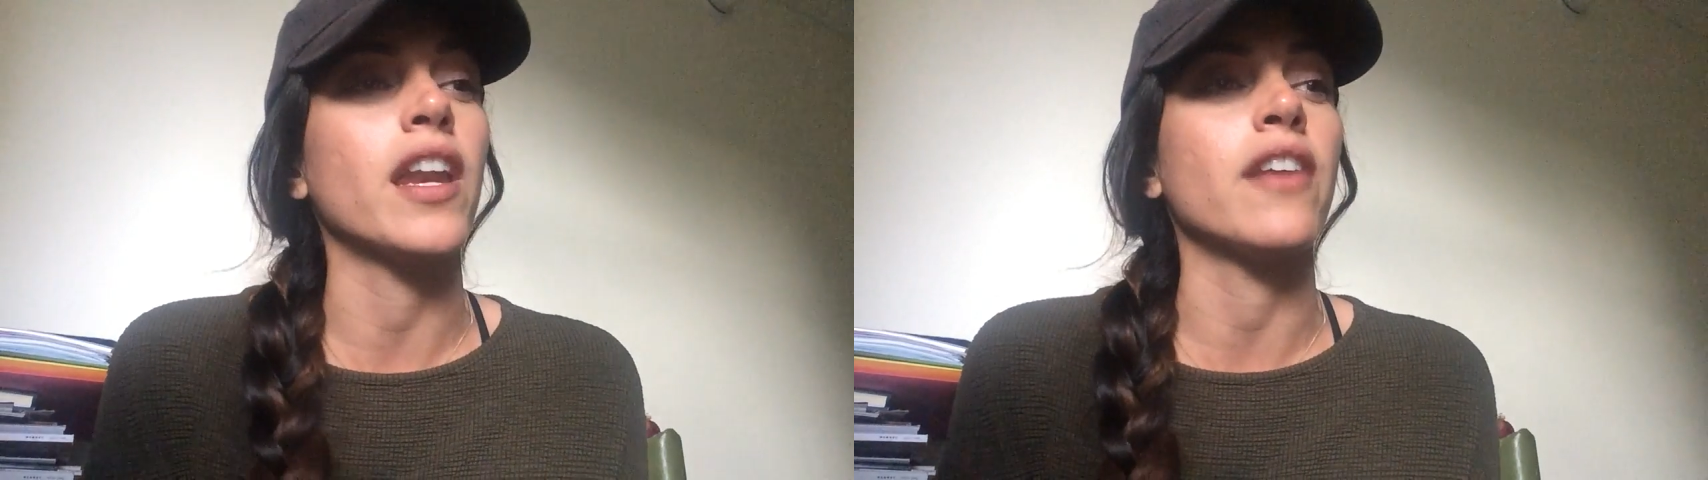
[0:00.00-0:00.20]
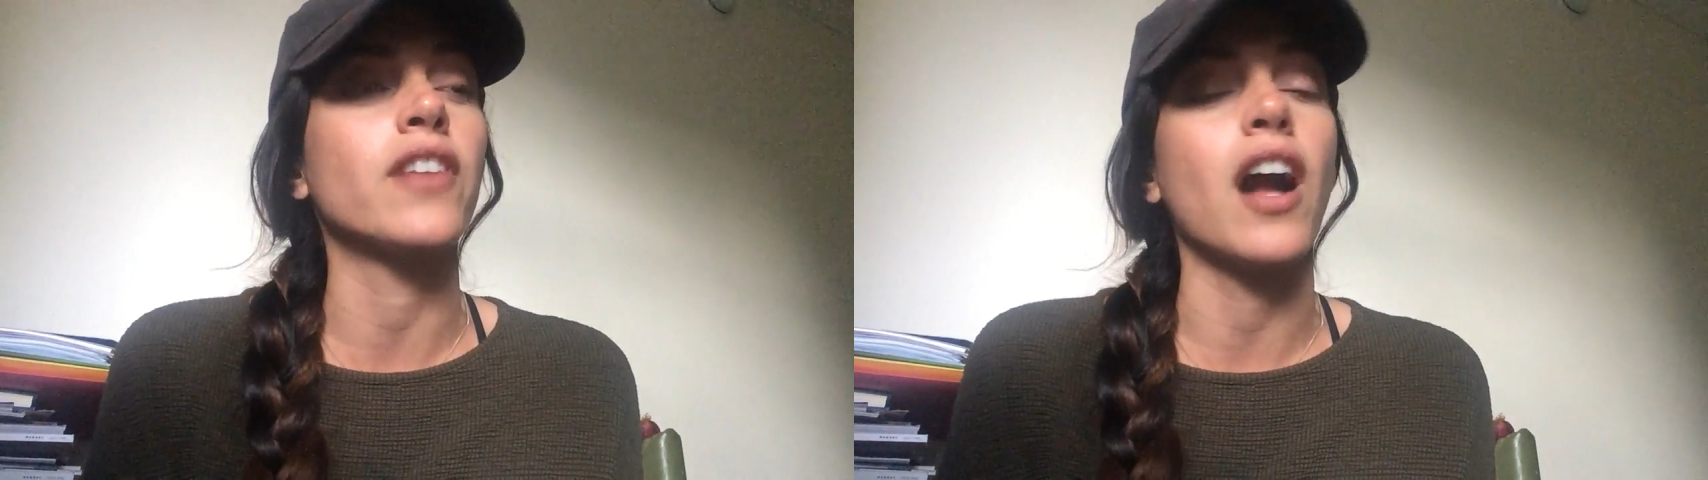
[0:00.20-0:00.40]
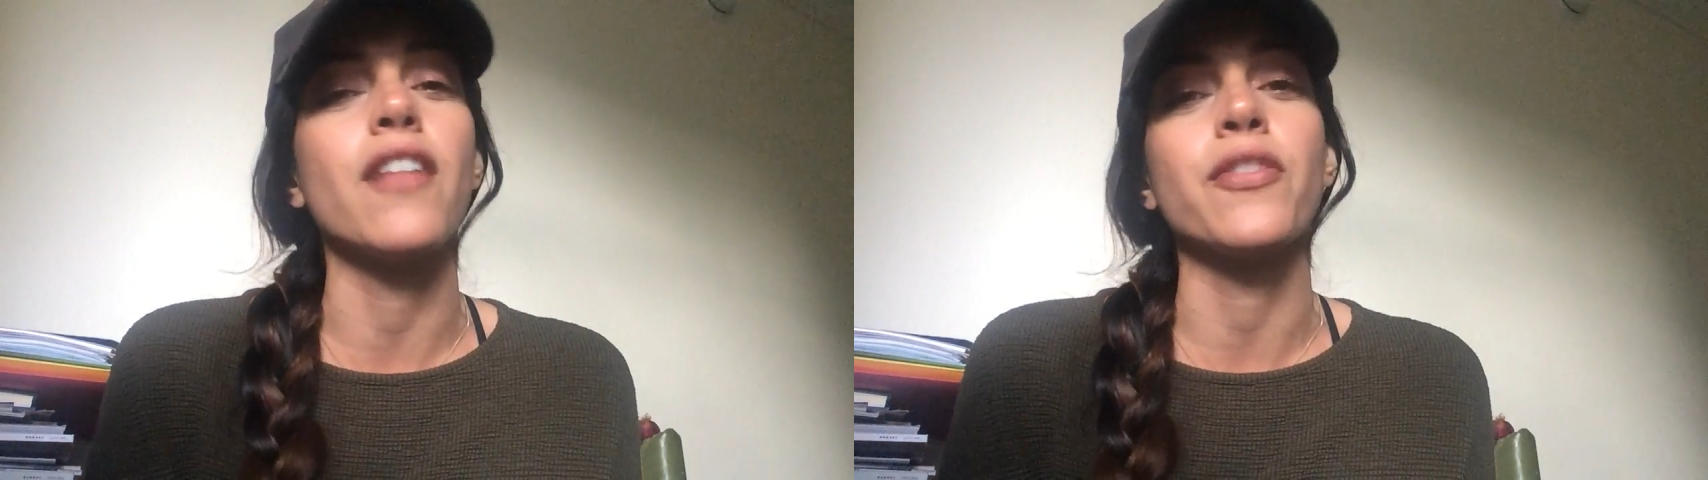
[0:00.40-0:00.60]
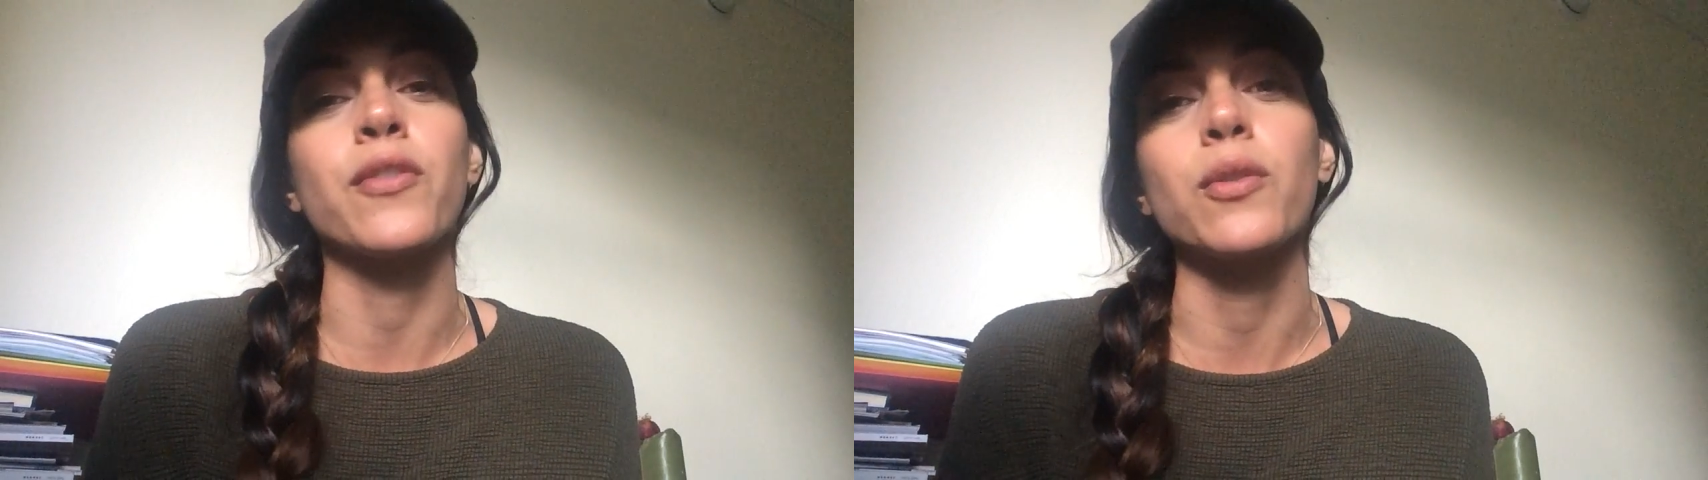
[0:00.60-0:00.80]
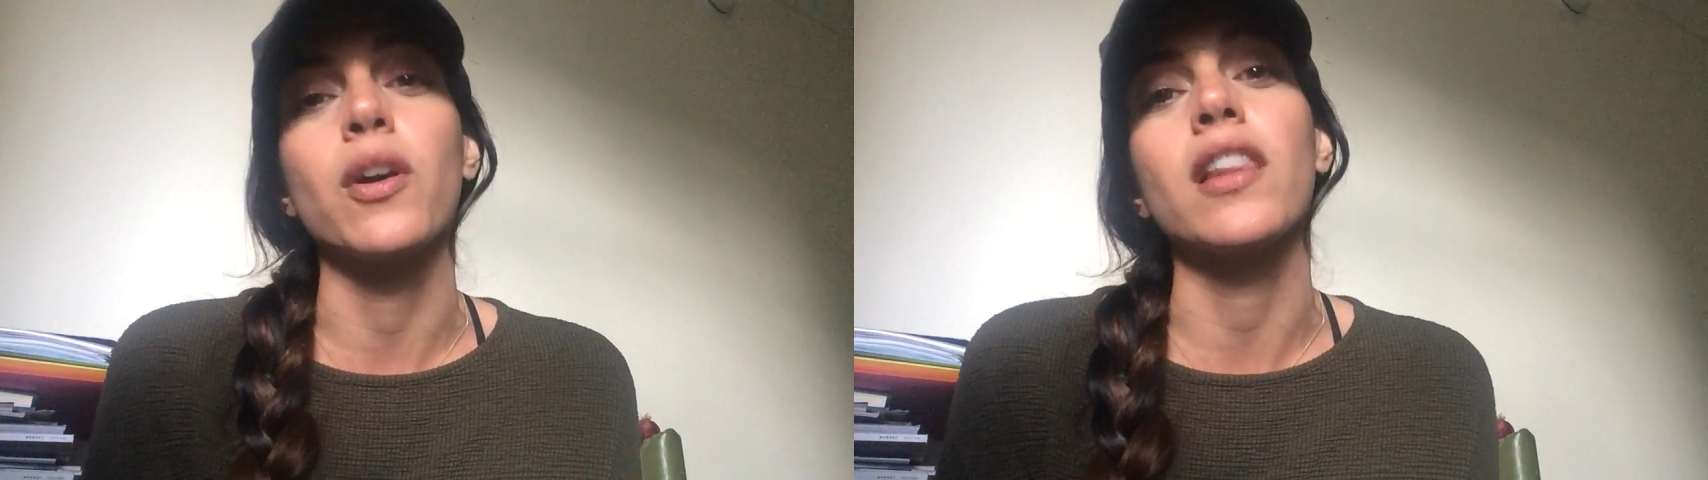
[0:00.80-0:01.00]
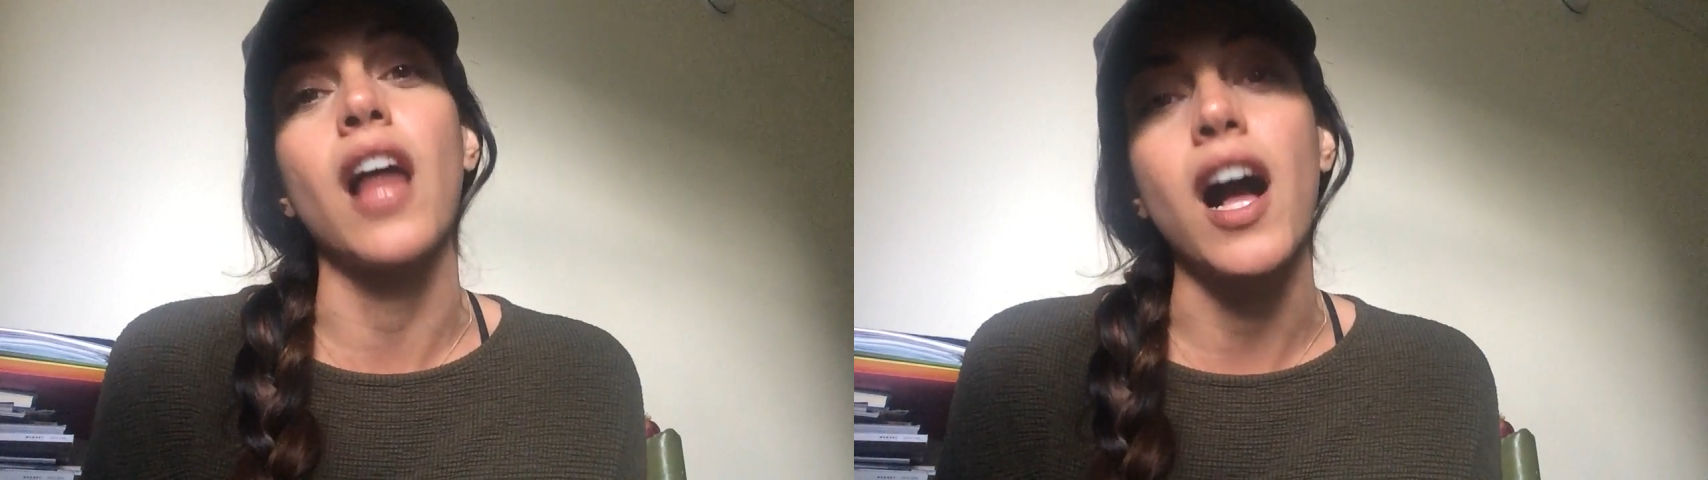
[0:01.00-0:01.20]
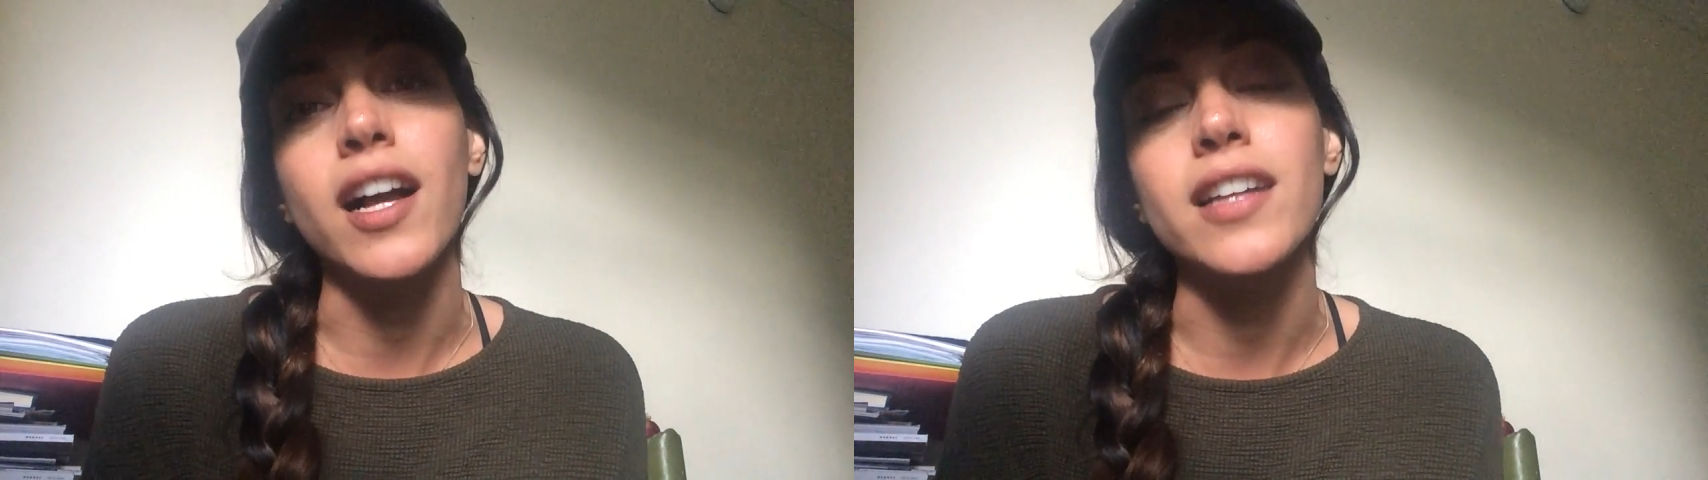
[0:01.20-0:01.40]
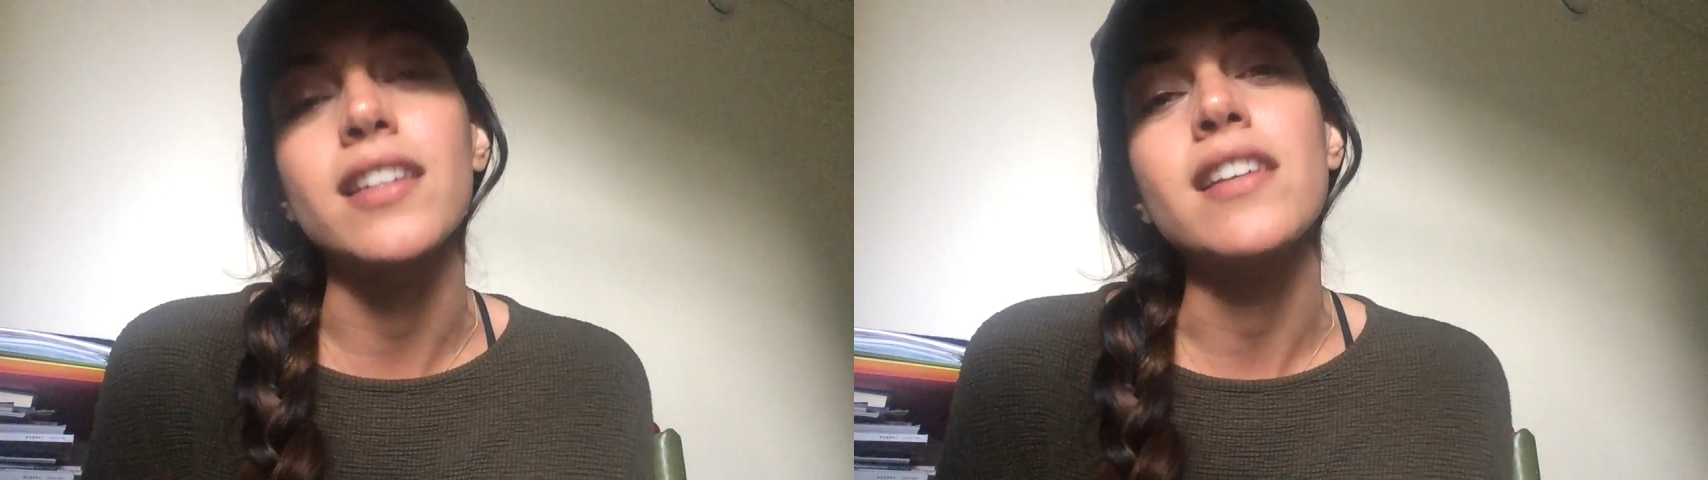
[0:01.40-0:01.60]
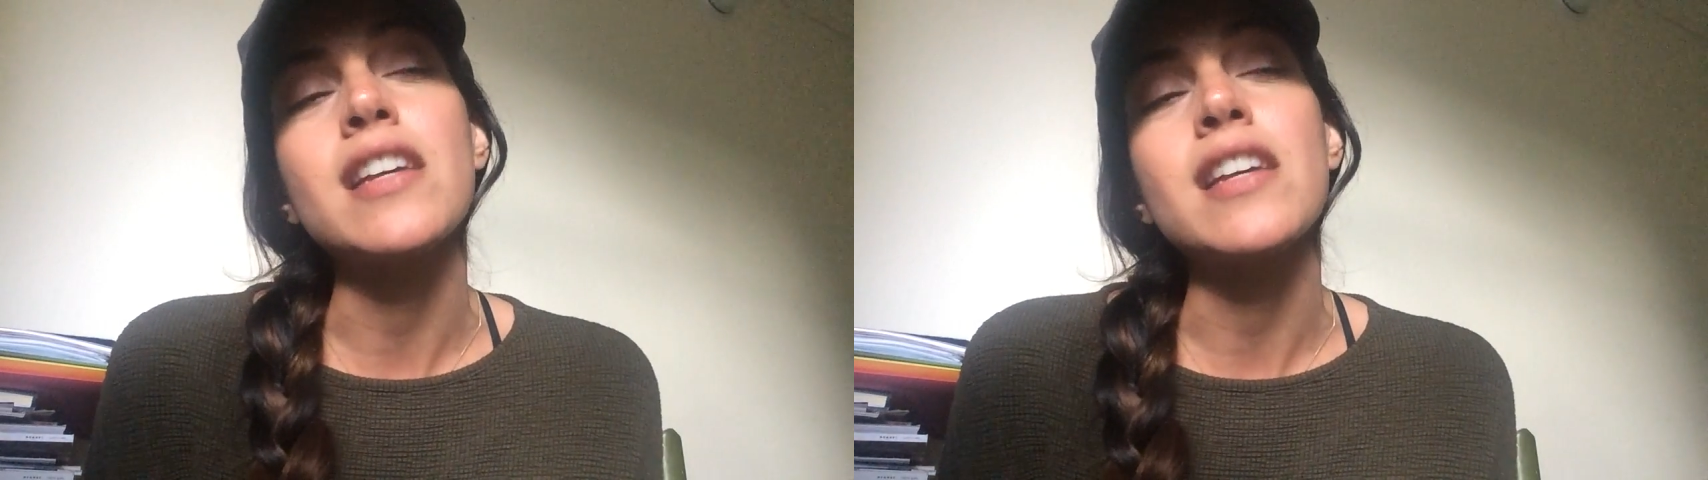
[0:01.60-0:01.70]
have gone through a lot.